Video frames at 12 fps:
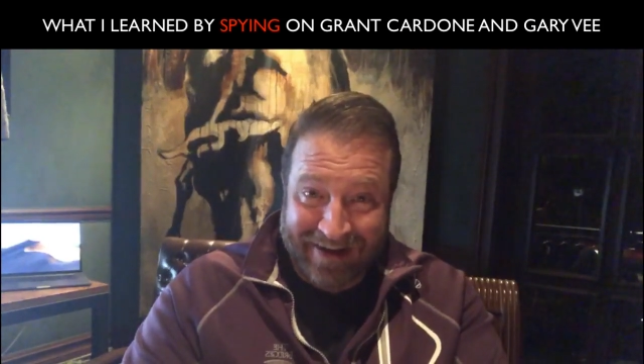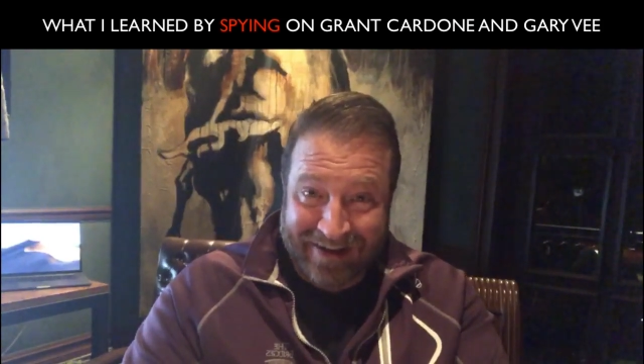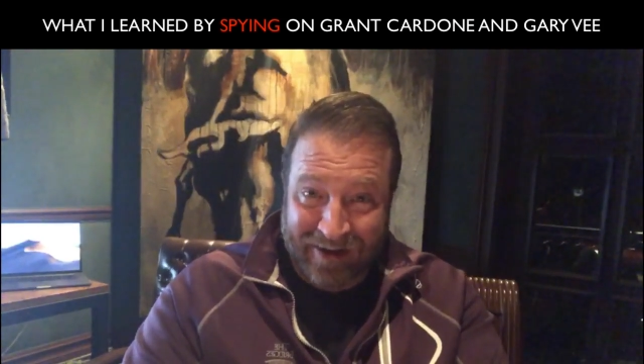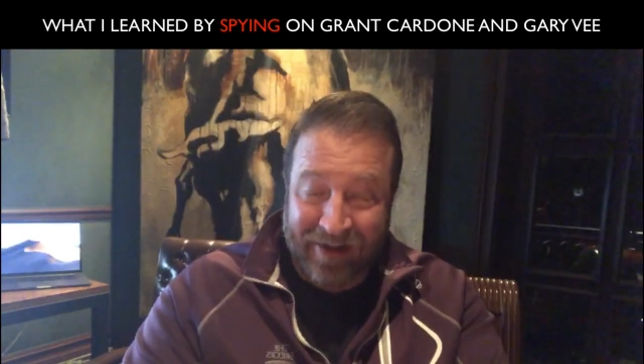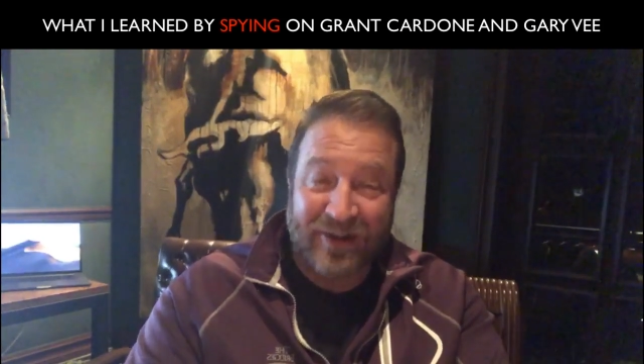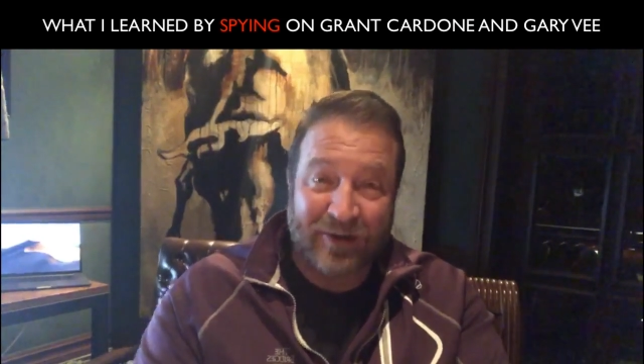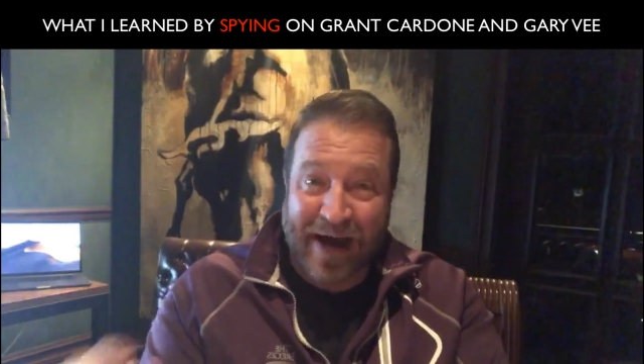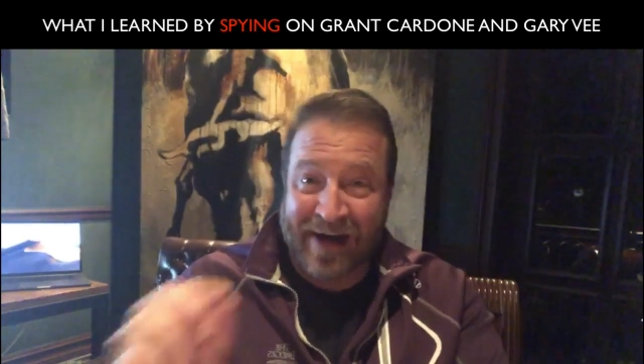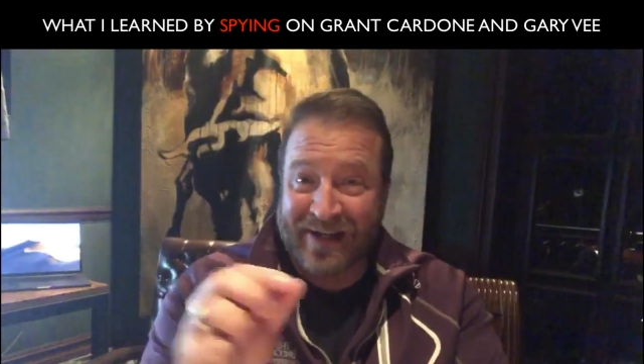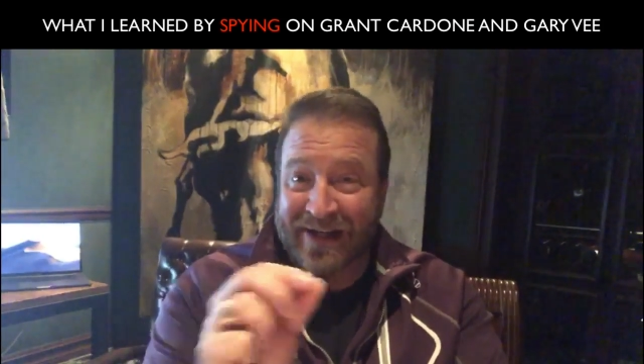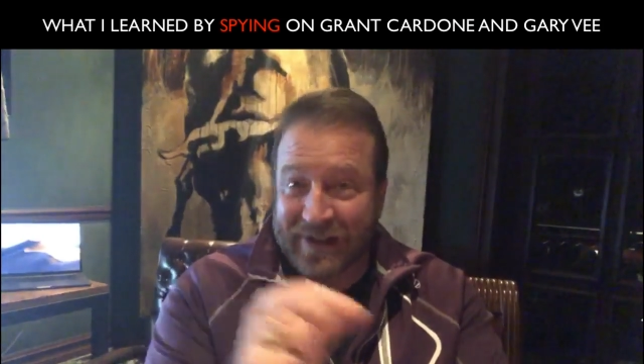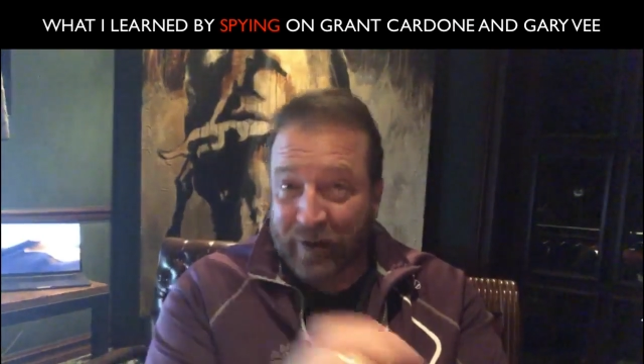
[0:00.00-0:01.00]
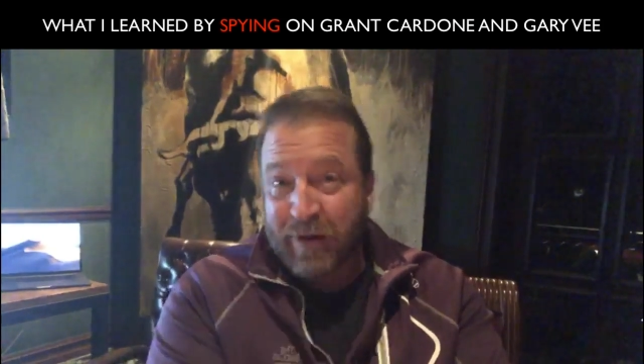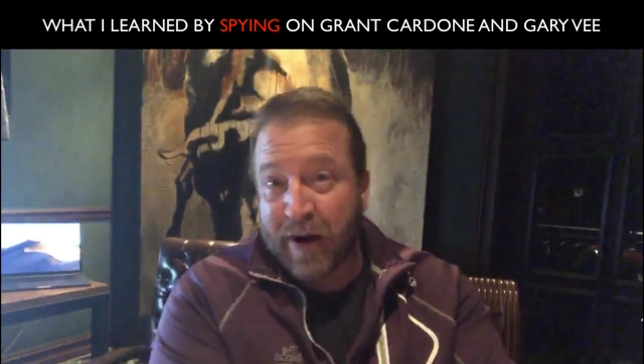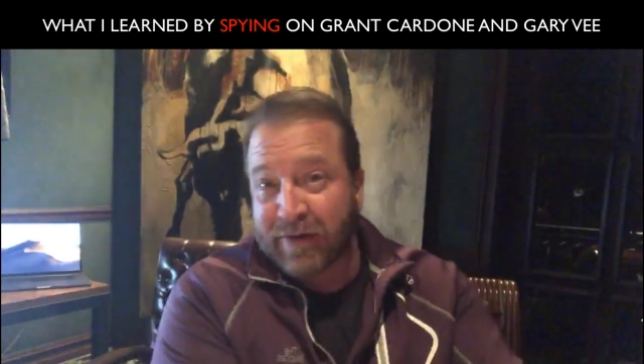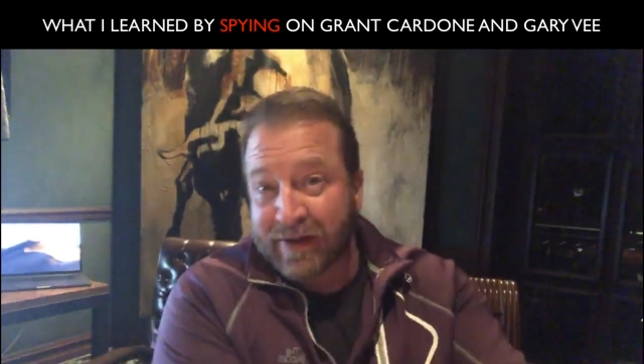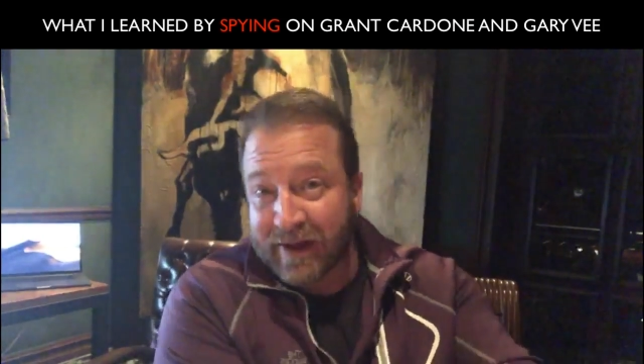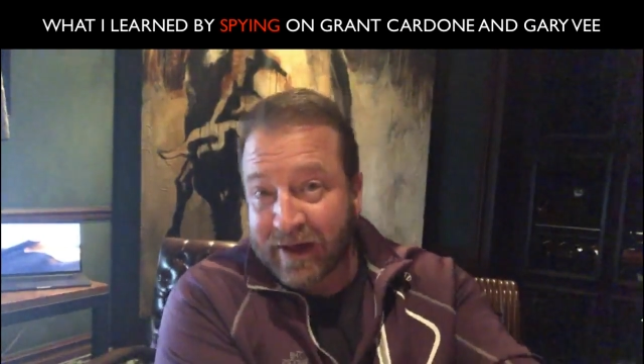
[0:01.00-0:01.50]
So the strategy, because you're
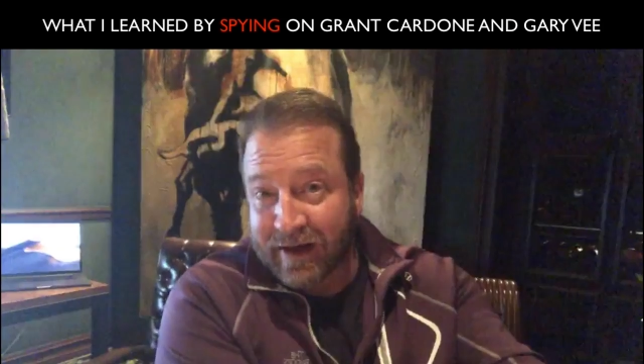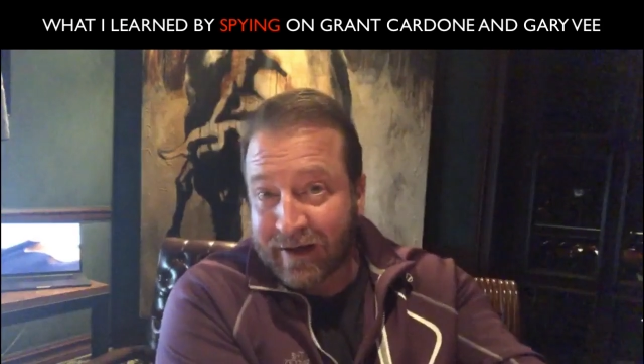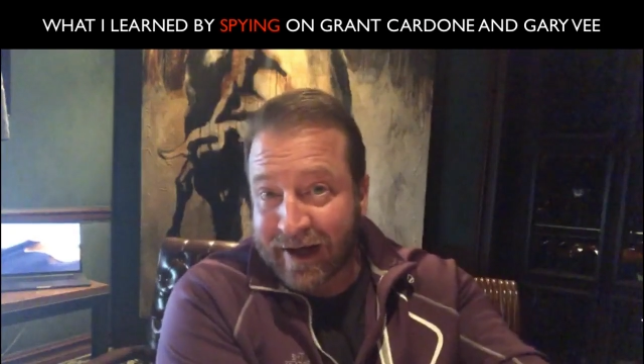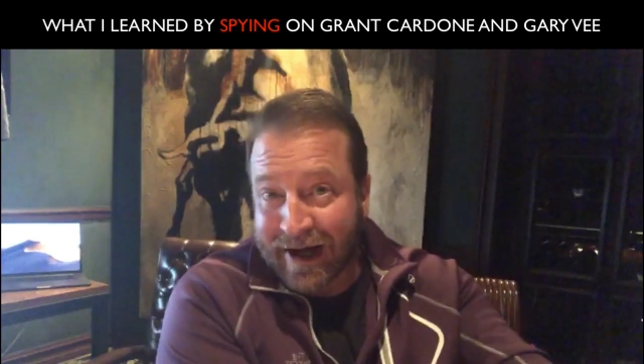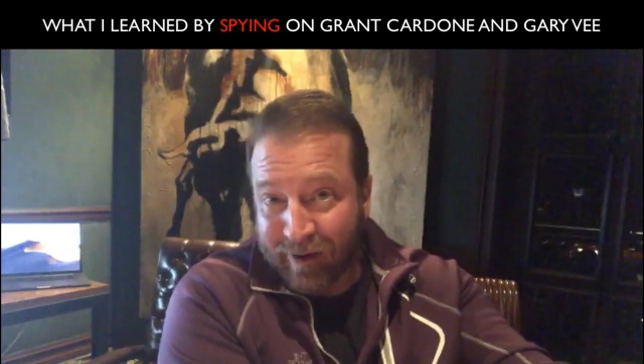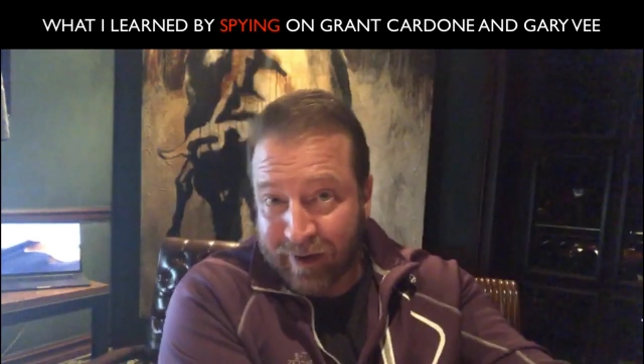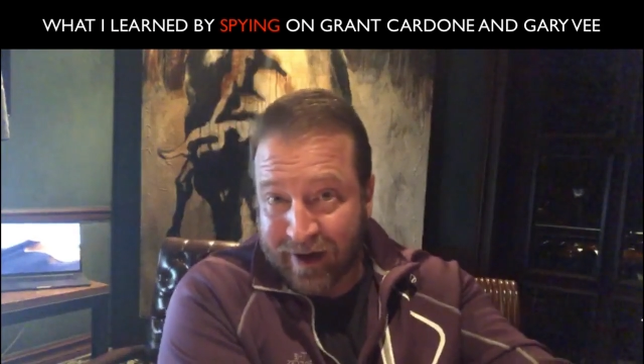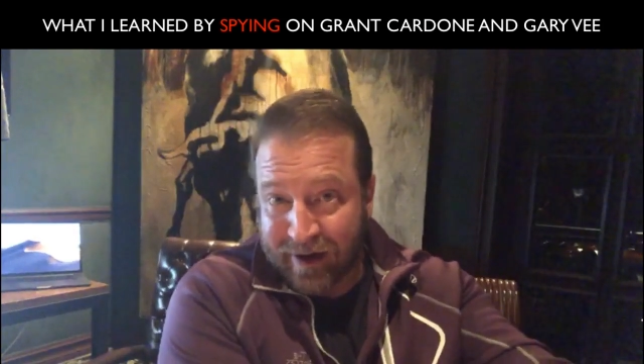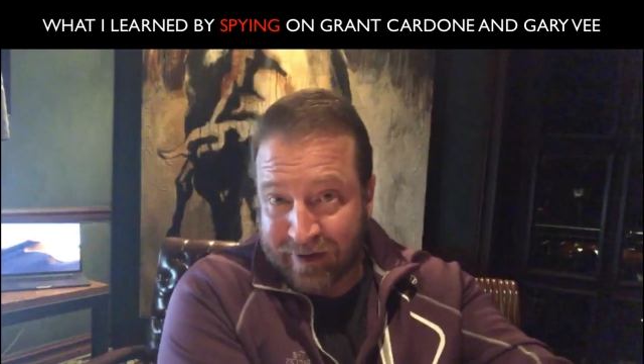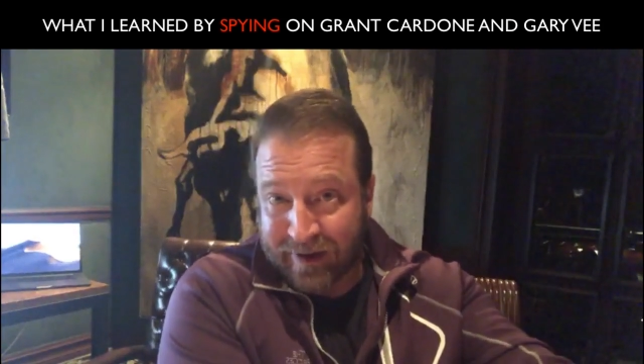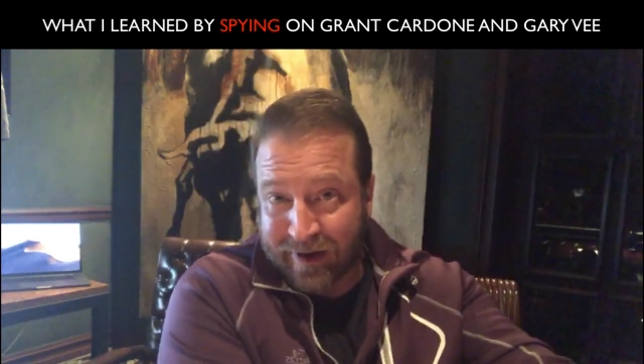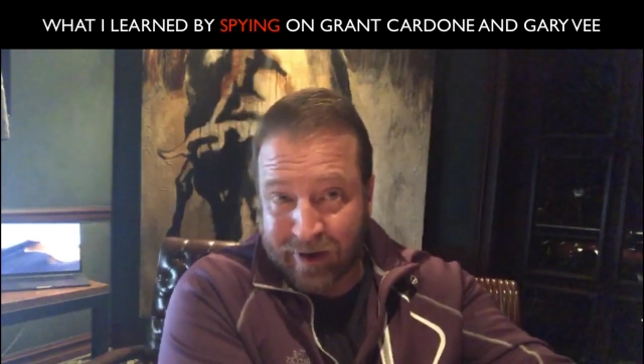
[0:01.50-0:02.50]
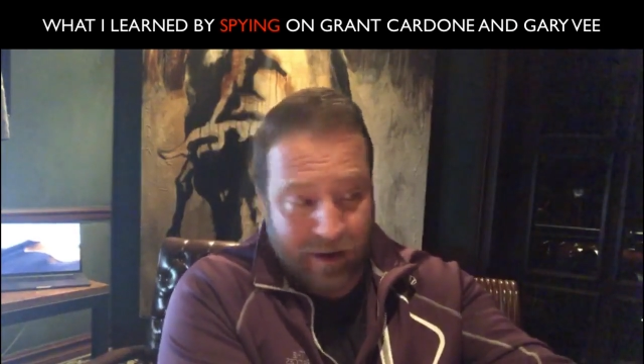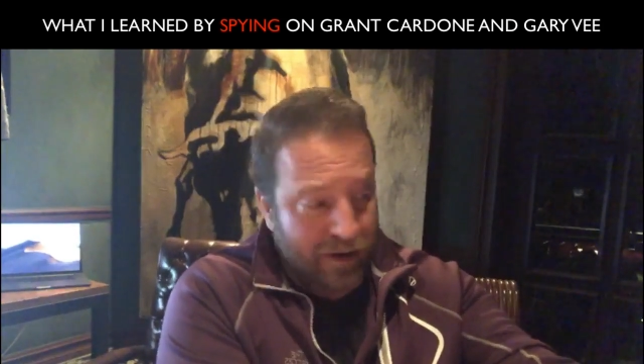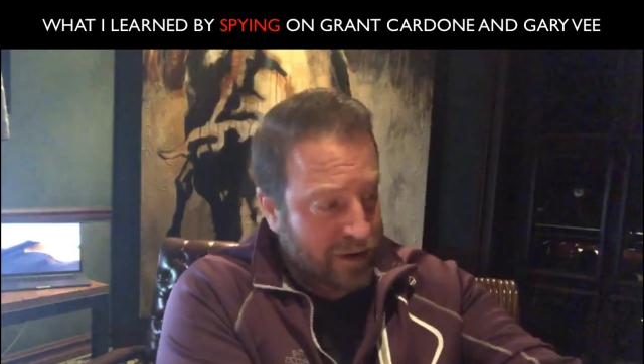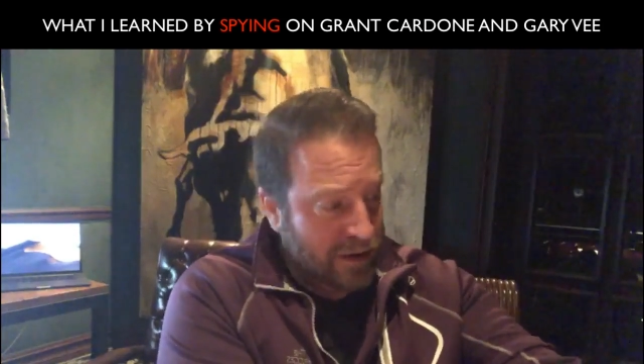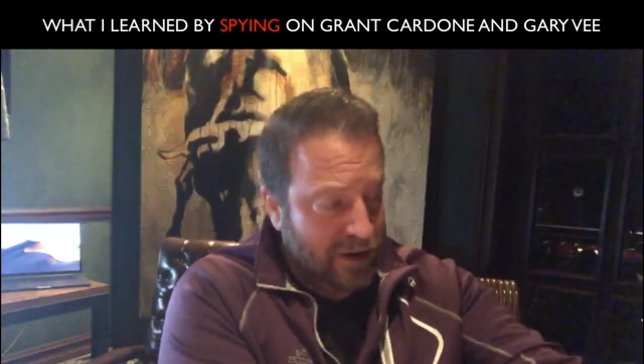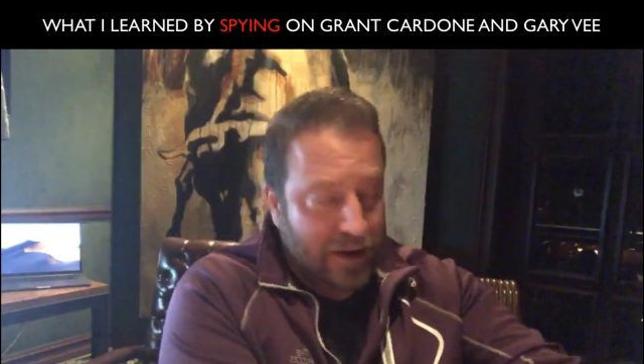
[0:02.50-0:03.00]
probably thinking like, how in the hell did
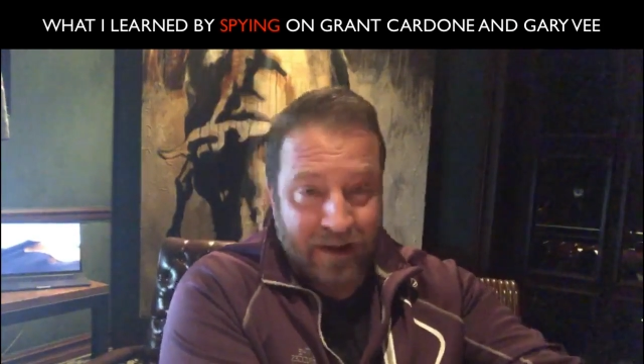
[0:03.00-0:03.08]
Kern,